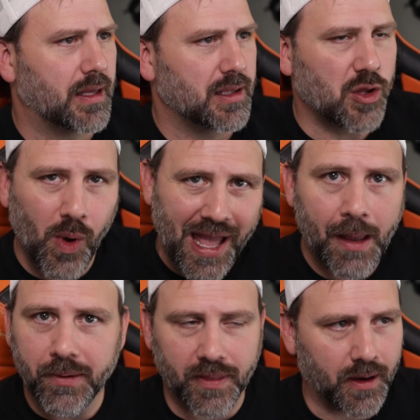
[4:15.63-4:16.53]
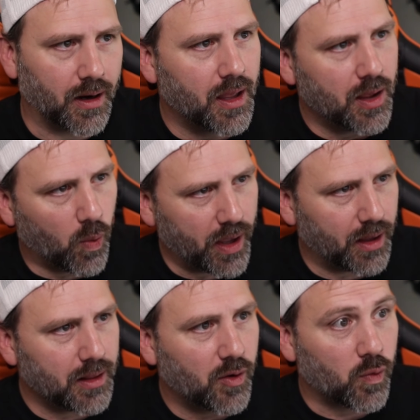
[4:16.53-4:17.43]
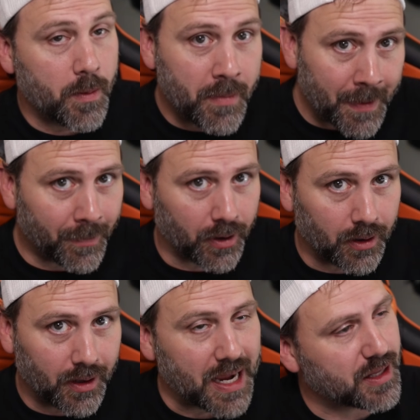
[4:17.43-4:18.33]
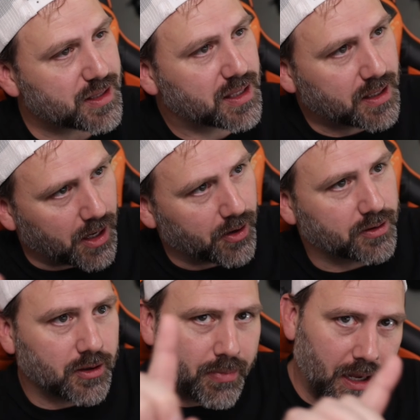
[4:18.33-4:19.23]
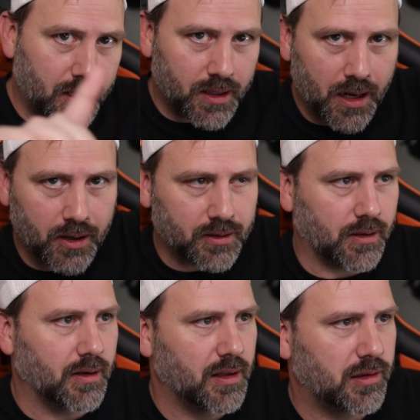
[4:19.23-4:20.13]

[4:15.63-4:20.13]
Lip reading: So what happened there? Well, remember, it's character by character.